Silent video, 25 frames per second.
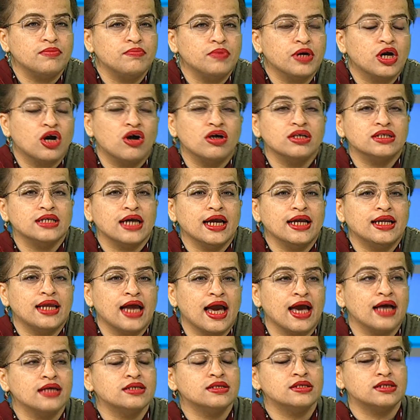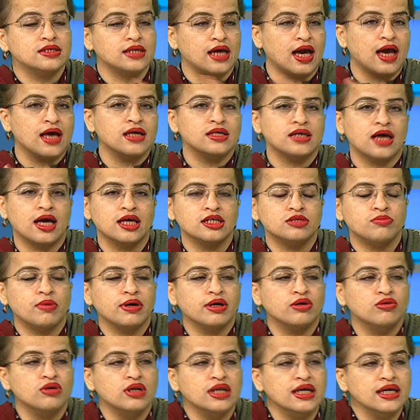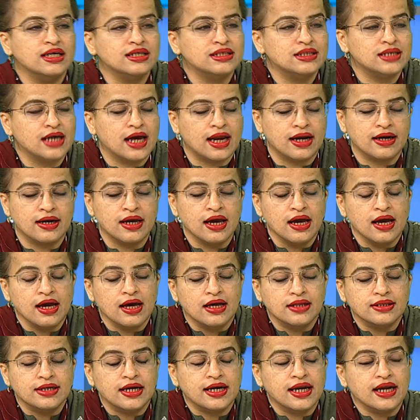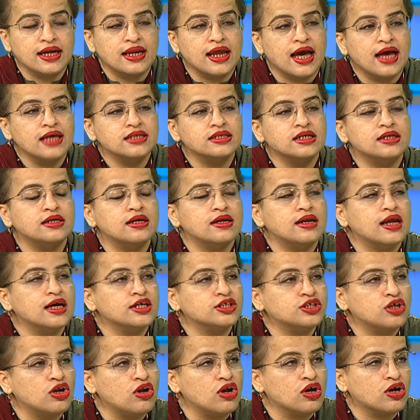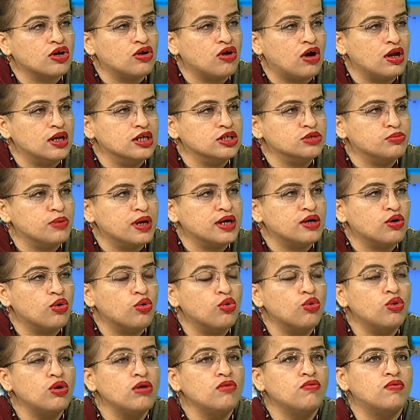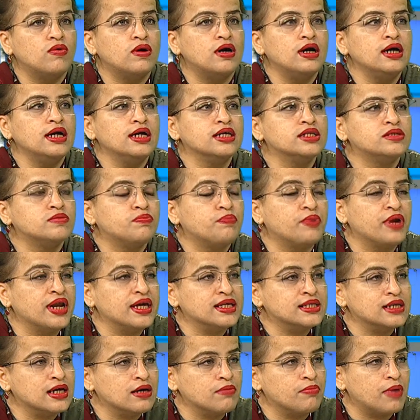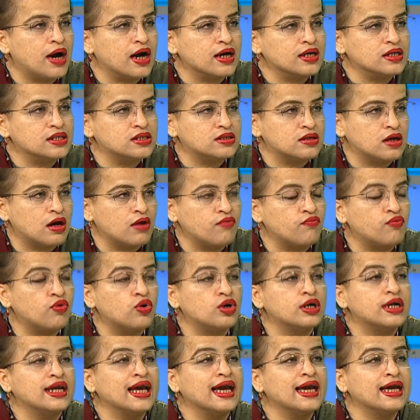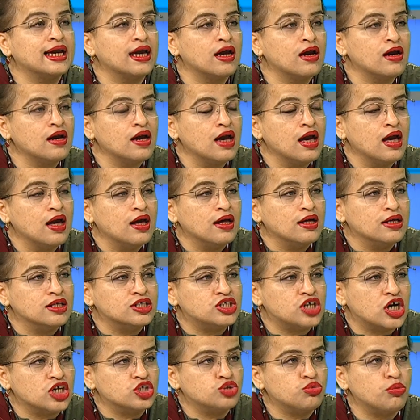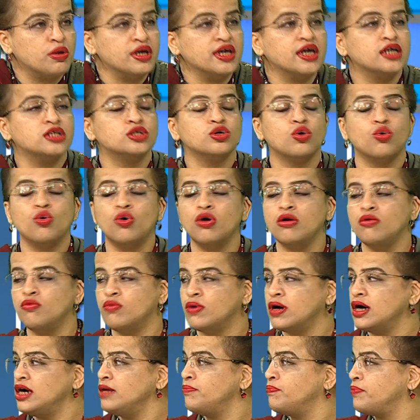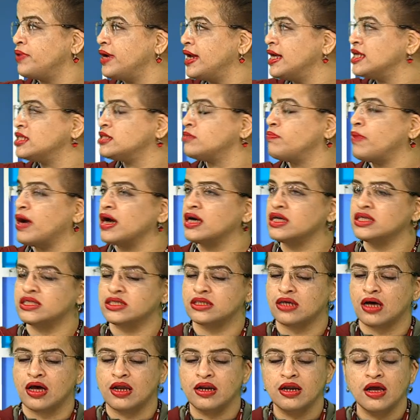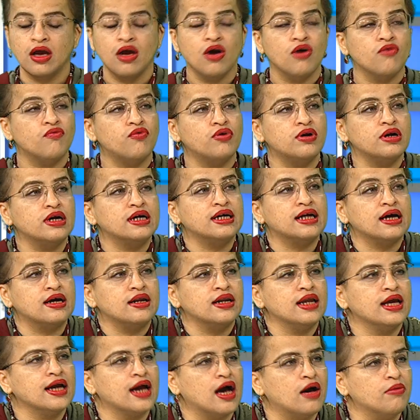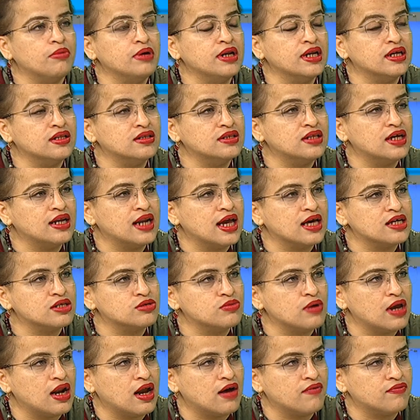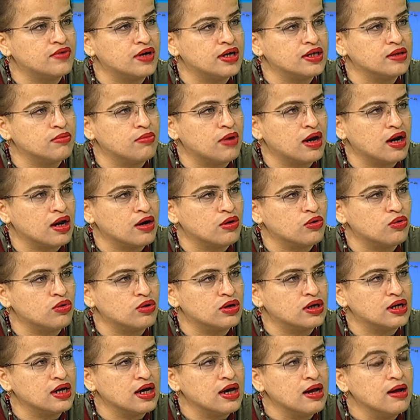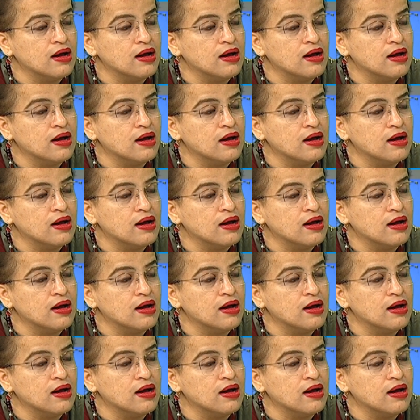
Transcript: because it has, as my colleague said, that it has international acknowledgement. Whole world is praising Pakistan for taking such measures. Whole world praised Pakistan for returning Abhinandan as well after the Balakot.